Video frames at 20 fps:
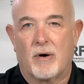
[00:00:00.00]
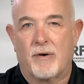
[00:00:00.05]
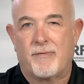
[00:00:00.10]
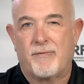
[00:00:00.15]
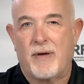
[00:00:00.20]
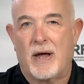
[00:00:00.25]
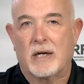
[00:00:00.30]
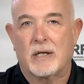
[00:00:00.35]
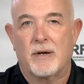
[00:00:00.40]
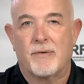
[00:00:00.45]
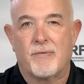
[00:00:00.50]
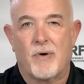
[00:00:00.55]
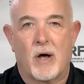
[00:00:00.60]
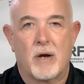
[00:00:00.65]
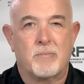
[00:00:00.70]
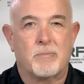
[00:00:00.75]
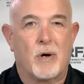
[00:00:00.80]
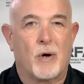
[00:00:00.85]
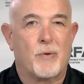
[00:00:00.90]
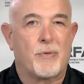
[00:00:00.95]
are effective
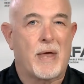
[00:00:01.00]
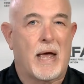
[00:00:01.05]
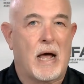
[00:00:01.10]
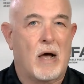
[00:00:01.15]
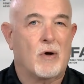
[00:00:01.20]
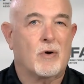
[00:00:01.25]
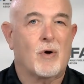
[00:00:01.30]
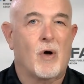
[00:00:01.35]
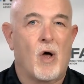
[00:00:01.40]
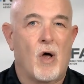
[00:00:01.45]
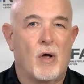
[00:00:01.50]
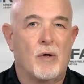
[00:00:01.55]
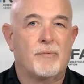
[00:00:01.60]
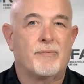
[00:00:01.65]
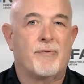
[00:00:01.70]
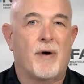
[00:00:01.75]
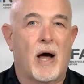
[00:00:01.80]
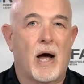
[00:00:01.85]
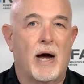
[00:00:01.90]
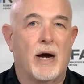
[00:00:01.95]
on both alcohol
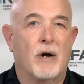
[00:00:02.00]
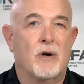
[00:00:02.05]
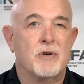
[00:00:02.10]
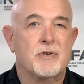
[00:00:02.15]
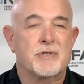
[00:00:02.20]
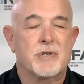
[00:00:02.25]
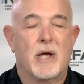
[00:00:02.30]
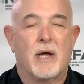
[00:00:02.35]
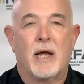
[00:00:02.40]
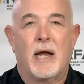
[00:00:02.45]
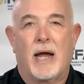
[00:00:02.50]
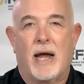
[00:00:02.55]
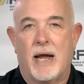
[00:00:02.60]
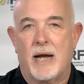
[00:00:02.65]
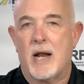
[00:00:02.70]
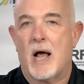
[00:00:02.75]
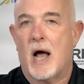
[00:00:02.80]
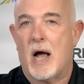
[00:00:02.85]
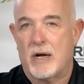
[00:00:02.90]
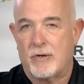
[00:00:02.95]
fires
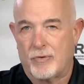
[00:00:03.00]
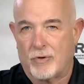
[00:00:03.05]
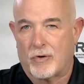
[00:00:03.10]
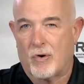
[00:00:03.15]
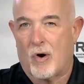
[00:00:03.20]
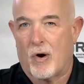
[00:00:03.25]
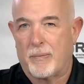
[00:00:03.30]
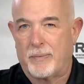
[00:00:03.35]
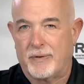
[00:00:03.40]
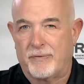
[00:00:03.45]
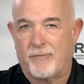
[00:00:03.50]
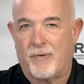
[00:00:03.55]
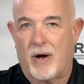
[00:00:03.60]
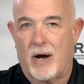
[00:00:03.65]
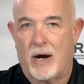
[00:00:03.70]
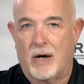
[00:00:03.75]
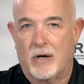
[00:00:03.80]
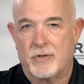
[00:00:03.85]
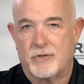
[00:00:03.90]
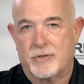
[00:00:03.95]
and hydrocarbon
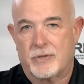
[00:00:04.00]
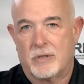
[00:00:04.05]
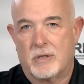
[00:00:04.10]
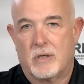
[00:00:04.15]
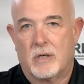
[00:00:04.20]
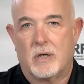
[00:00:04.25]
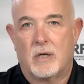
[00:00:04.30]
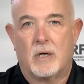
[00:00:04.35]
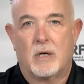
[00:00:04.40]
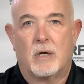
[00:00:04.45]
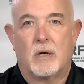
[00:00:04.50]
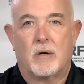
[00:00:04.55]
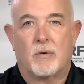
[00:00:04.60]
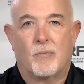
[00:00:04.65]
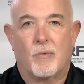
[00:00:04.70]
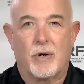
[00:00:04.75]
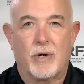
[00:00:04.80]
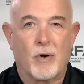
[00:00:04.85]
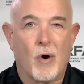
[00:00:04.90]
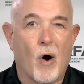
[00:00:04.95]
fires.
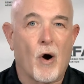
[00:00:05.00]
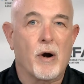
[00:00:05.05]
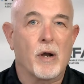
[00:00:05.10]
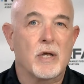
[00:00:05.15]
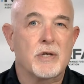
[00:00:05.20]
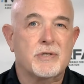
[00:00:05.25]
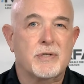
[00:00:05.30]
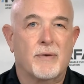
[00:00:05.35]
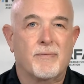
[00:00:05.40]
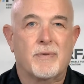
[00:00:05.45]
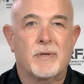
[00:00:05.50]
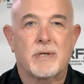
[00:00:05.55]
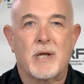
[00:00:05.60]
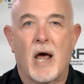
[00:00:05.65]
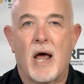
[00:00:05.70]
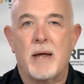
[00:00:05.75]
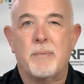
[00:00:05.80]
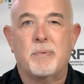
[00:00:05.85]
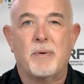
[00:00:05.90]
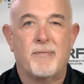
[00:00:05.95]
Regardless of the
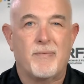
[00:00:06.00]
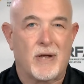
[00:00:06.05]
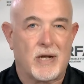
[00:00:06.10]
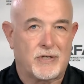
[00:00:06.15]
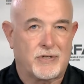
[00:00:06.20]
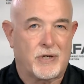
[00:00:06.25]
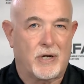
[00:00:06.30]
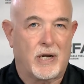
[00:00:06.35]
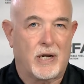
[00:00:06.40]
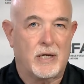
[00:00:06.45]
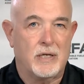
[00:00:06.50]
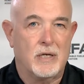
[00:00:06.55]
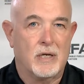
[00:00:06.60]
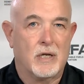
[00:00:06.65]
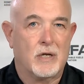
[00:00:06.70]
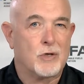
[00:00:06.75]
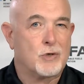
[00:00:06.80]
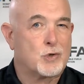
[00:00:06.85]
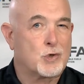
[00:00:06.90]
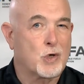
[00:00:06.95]
type of incident,
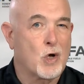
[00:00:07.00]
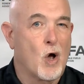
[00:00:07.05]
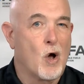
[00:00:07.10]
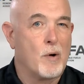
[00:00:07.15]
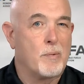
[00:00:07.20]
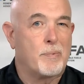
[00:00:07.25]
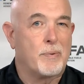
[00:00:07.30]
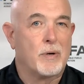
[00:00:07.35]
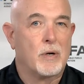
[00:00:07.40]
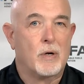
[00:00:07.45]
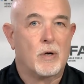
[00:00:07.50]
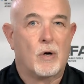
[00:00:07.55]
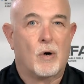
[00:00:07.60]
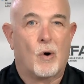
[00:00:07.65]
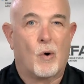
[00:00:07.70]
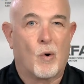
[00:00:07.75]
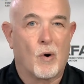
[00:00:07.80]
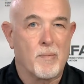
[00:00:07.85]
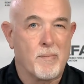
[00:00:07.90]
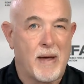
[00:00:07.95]
scope,
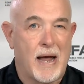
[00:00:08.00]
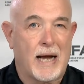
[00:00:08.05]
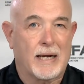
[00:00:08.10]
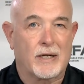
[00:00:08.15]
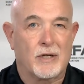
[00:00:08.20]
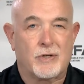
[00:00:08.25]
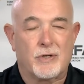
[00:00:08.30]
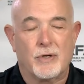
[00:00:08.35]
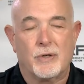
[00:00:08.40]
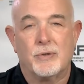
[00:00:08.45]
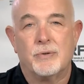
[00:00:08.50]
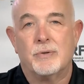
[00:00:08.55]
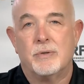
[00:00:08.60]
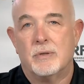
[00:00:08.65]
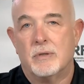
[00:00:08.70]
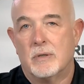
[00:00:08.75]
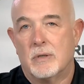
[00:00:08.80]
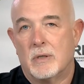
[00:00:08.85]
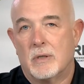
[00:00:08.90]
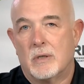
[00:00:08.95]
or magnitude,
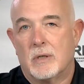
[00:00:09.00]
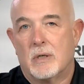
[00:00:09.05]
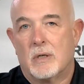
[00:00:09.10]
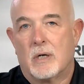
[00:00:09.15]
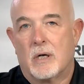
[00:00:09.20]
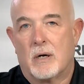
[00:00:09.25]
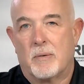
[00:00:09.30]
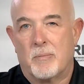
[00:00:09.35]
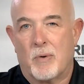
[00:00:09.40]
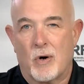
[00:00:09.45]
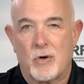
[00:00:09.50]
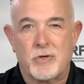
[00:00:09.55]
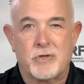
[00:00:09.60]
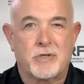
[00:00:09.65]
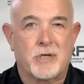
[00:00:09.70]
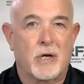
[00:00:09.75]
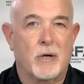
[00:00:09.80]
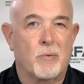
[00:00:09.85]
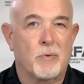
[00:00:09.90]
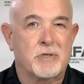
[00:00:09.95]

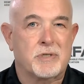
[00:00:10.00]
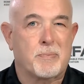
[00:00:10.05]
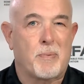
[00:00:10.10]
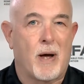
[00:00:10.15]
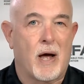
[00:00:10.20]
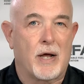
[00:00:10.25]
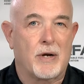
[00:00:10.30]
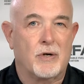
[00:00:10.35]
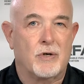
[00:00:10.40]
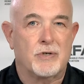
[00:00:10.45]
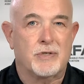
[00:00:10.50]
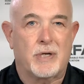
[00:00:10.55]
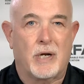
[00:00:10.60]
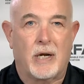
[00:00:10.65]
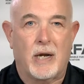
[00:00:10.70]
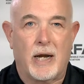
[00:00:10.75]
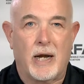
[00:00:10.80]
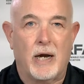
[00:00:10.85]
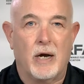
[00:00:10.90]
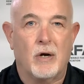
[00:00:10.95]
emergency responders
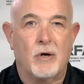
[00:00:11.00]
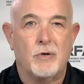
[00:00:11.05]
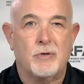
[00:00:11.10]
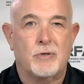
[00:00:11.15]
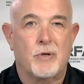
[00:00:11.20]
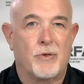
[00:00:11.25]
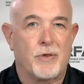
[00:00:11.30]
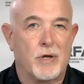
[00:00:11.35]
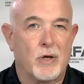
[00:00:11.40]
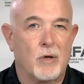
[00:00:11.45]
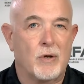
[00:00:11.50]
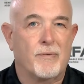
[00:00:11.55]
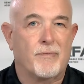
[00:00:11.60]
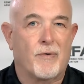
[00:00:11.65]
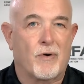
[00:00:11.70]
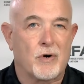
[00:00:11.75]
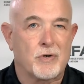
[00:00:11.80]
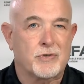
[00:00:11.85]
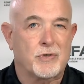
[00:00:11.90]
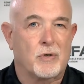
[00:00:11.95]
adhere to the
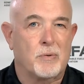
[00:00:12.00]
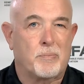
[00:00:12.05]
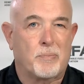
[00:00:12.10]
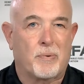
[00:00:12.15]
universal